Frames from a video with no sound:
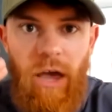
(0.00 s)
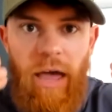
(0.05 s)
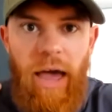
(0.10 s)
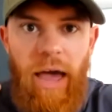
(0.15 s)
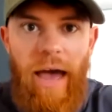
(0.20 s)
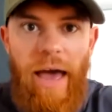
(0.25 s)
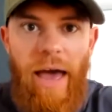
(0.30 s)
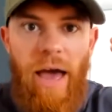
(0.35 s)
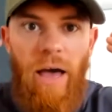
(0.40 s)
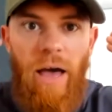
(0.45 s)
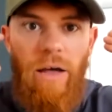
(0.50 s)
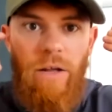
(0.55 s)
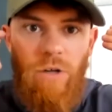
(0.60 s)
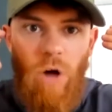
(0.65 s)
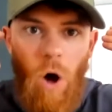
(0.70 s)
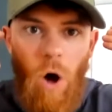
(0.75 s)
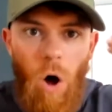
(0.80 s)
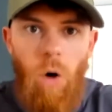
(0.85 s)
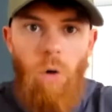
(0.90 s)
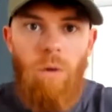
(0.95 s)
And
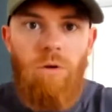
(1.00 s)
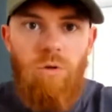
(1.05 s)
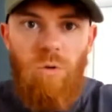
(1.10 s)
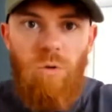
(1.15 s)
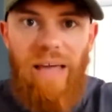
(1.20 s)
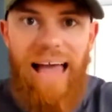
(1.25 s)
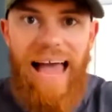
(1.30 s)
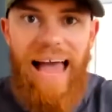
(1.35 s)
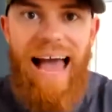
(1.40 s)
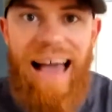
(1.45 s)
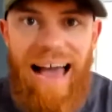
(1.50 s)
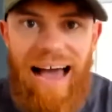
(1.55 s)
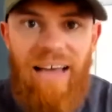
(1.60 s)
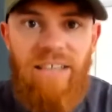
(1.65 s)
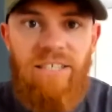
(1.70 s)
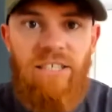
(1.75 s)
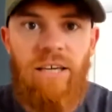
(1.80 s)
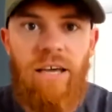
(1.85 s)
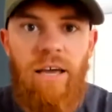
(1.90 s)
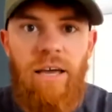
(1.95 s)
all we
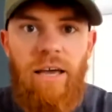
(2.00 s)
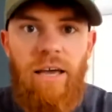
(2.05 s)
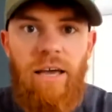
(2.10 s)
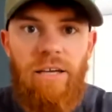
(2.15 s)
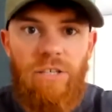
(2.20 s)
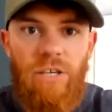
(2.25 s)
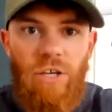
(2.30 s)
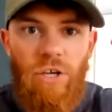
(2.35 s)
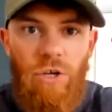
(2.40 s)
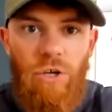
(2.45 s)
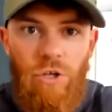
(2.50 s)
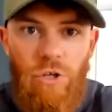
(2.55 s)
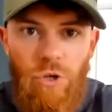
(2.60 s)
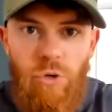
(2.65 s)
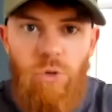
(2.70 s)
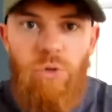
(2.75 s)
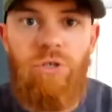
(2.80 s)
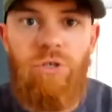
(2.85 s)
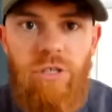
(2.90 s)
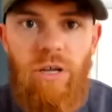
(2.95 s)
ask is that you
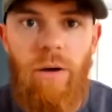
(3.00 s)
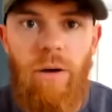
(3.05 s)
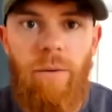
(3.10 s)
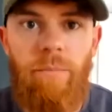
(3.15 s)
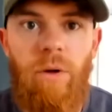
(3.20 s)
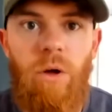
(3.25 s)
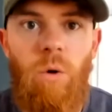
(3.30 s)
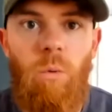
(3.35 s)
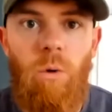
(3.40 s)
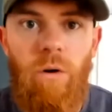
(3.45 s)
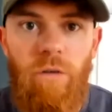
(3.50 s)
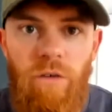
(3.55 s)
use them with